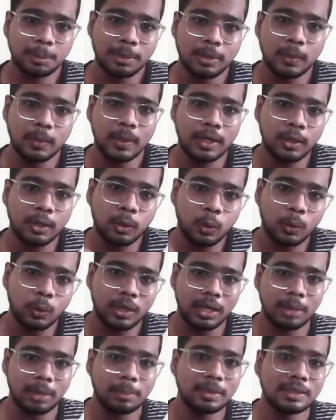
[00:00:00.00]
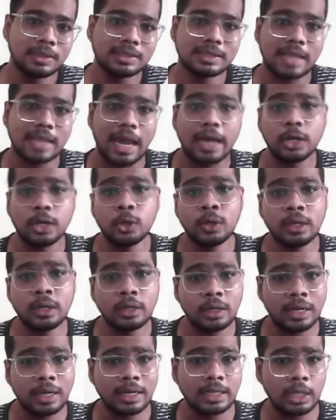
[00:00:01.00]
between two tables, and you need
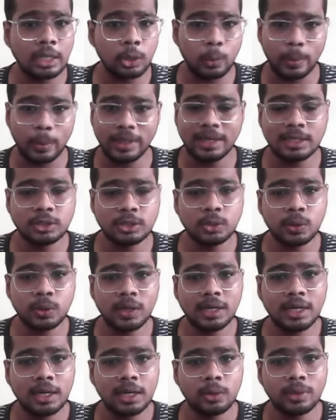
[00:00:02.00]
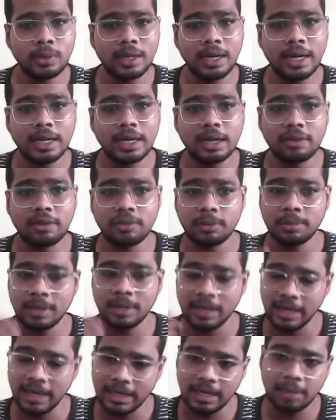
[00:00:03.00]
to write the queries to retrieve the data from the
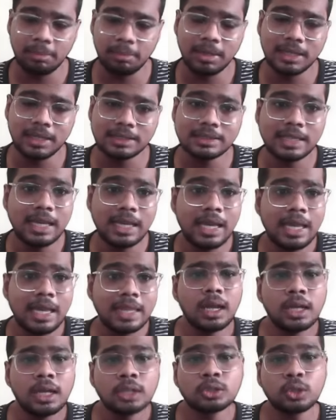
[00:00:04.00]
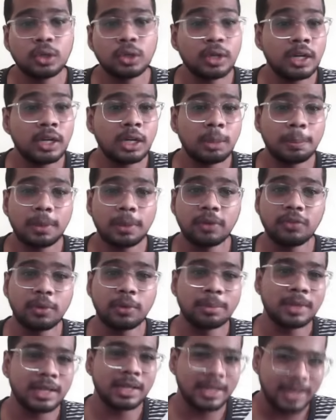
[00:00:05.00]
database. So you need to
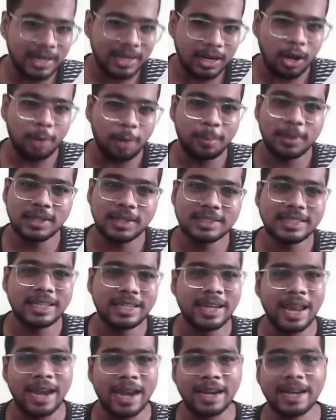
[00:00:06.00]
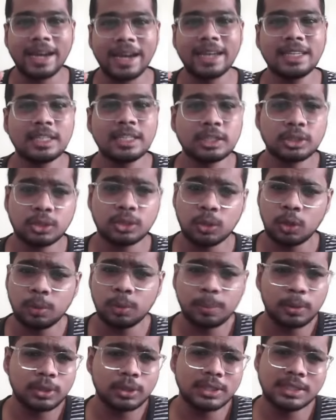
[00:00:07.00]
perform the CRUD operation and write the stored
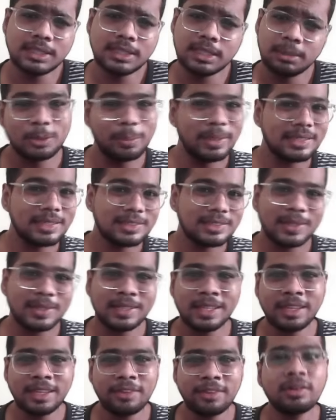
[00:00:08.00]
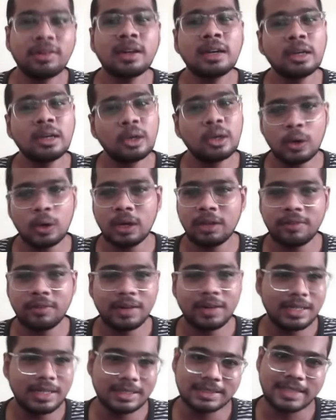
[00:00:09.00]
procedure based on the given low
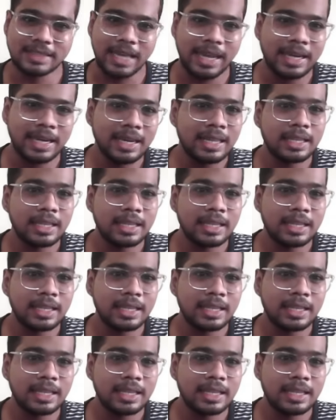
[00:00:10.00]
level design.